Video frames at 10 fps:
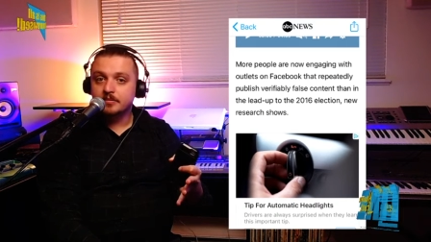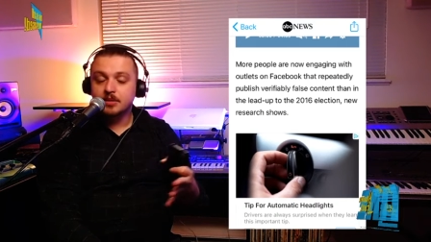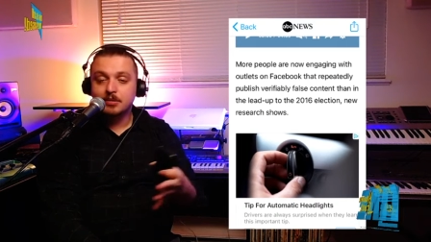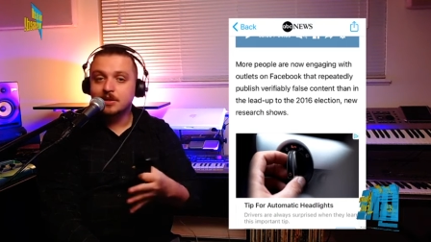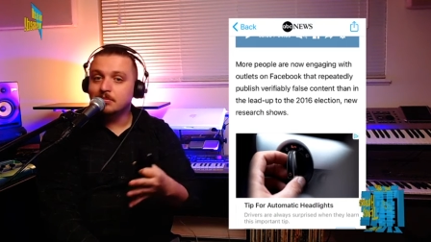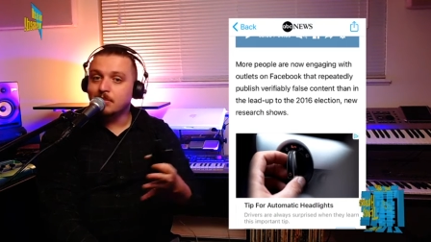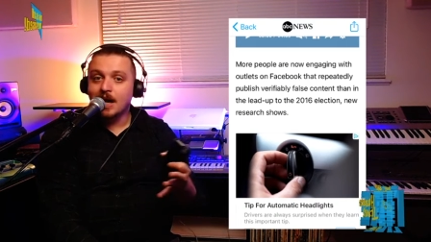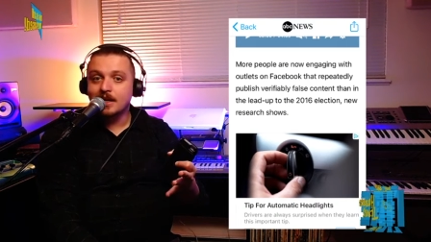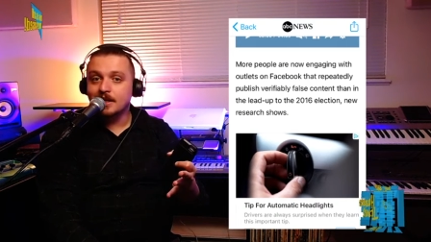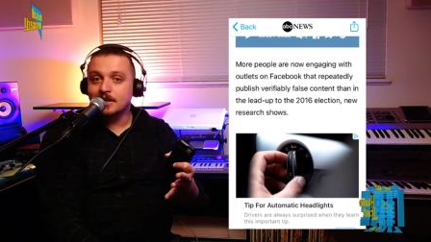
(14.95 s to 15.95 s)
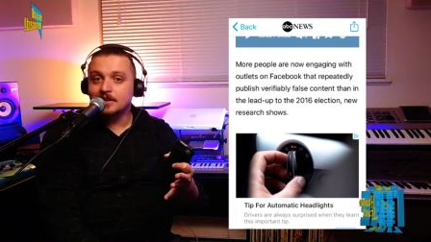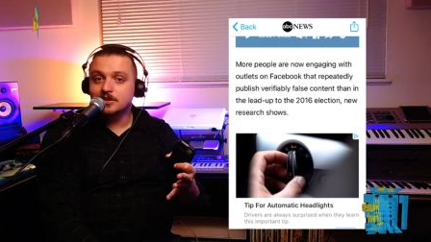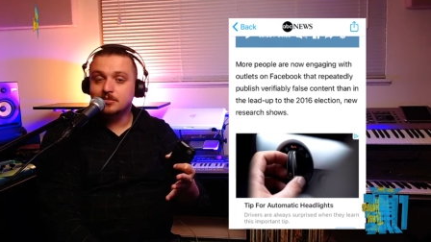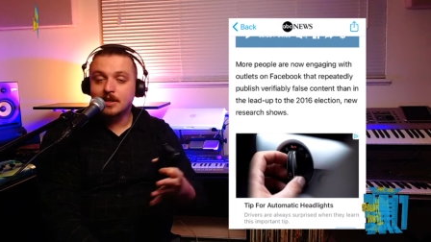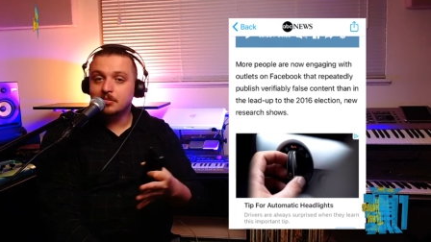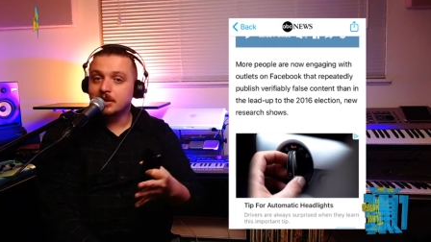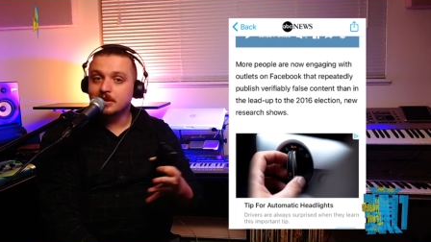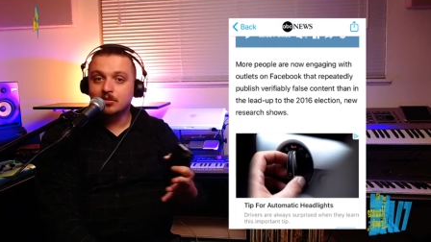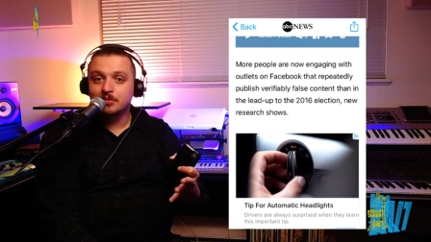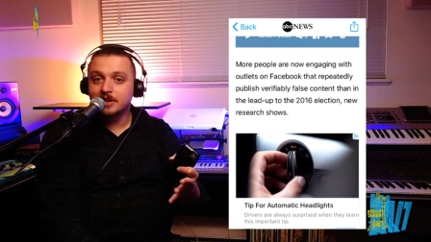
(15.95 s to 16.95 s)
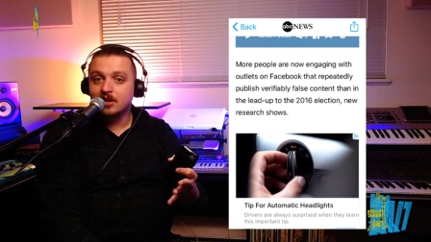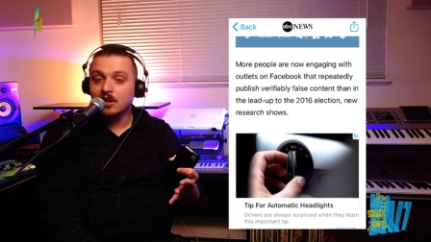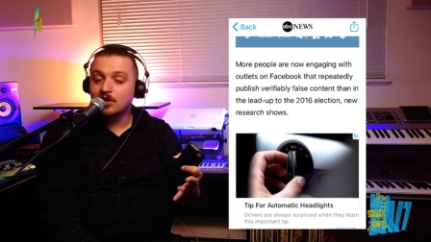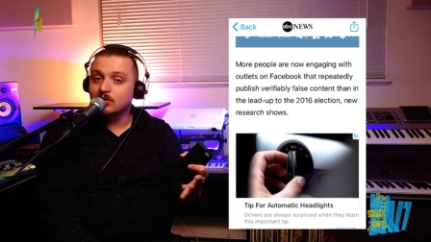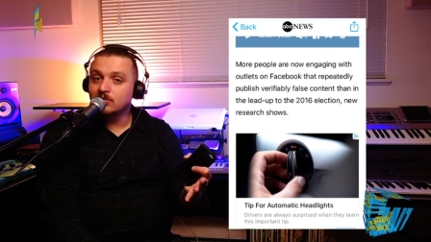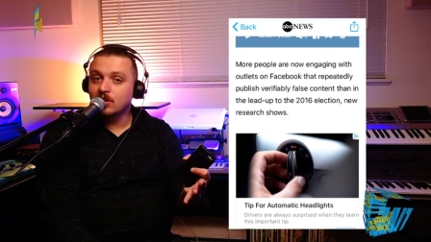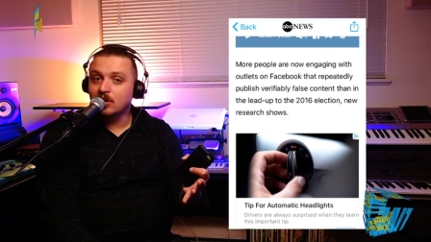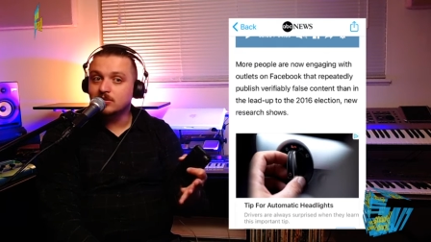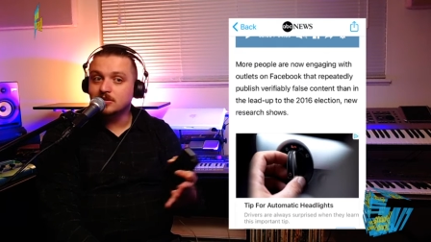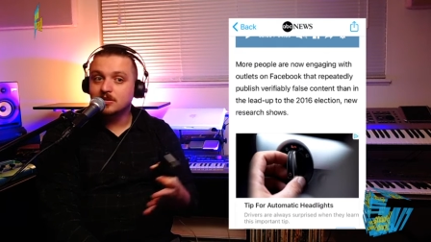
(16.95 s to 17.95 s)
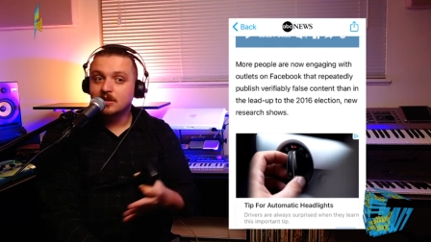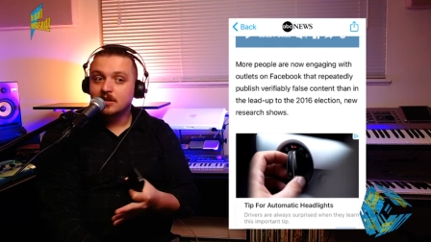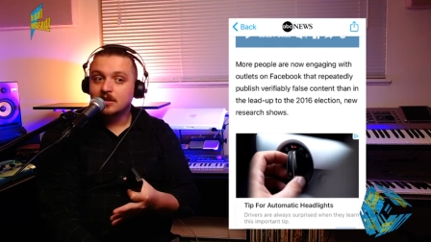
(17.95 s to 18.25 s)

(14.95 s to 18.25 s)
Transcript: Maybe my age, maybe a little bit younger, who knows?